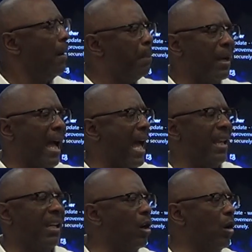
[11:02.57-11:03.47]
But
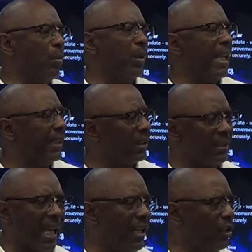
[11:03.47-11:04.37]
I didn't go and relapse
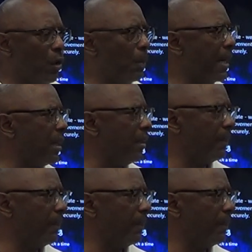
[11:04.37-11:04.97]
because I didn't know better.